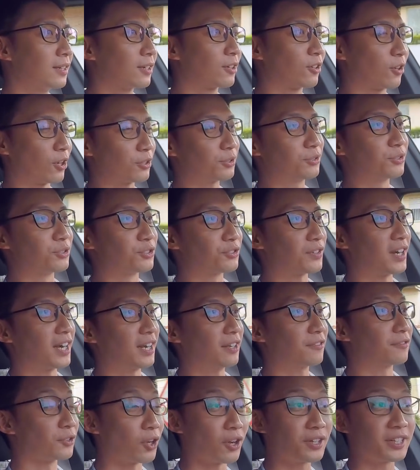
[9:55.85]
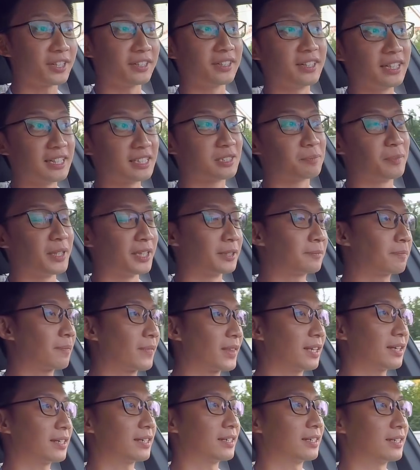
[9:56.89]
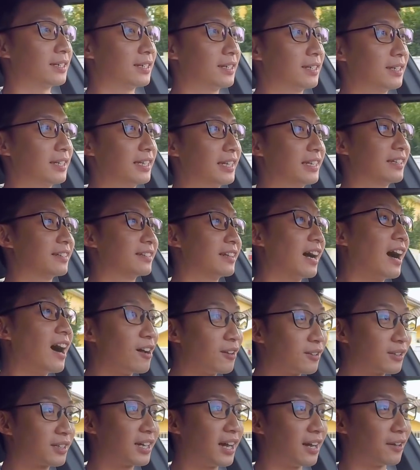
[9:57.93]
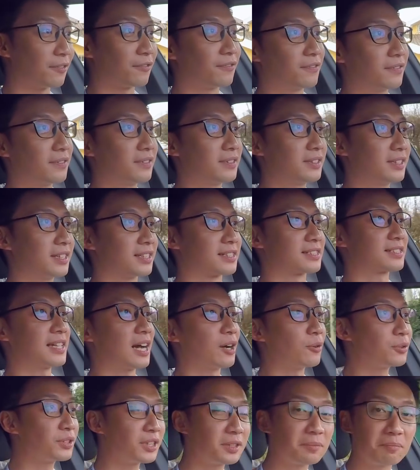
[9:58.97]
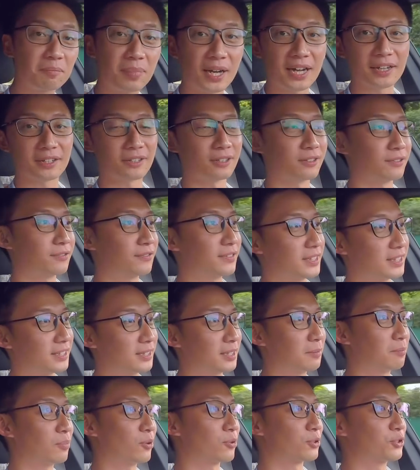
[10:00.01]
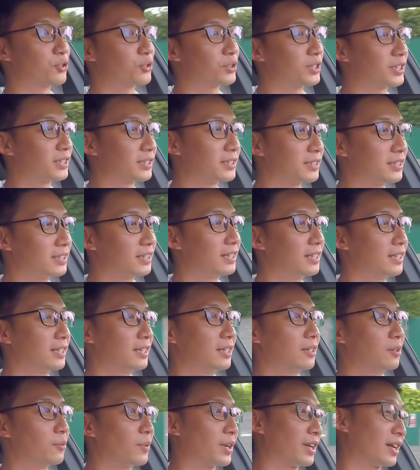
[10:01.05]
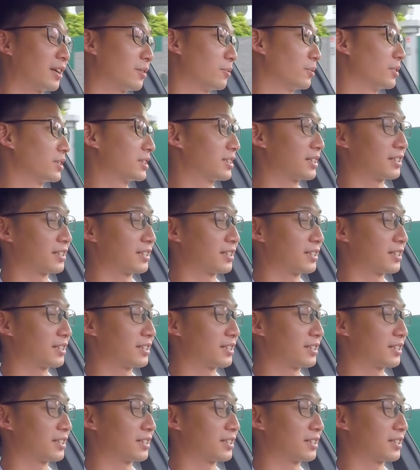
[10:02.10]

got to drive not in Lisbon, uh, in Algarve, the southern part of uh, Portugal when I was